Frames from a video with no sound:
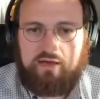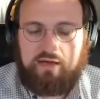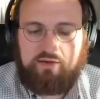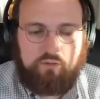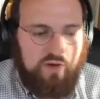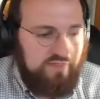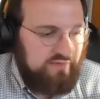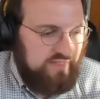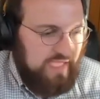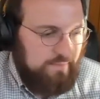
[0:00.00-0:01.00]
uh,
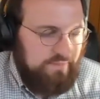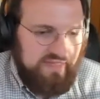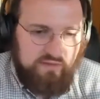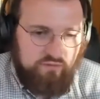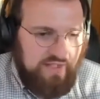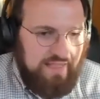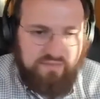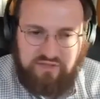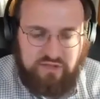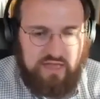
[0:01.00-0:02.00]
whether that be
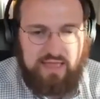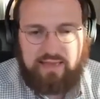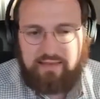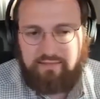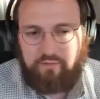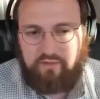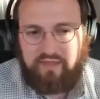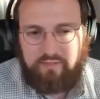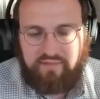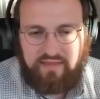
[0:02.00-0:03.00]
Rapid Chain or
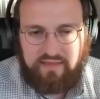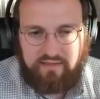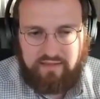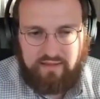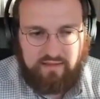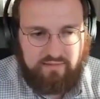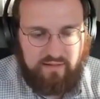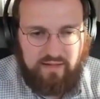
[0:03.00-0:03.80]
that be uh,